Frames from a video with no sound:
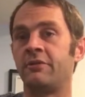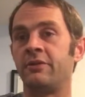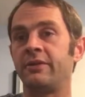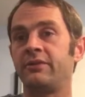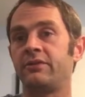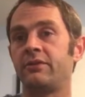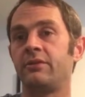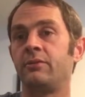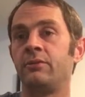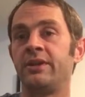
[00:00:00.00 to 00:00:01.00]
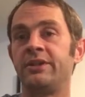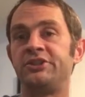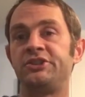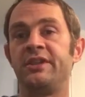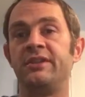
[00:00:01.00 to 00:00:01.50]
voice,
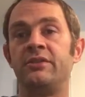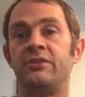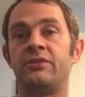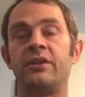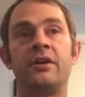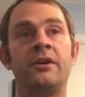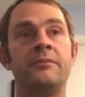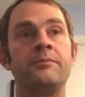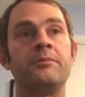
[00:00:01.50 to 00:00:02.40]
which is a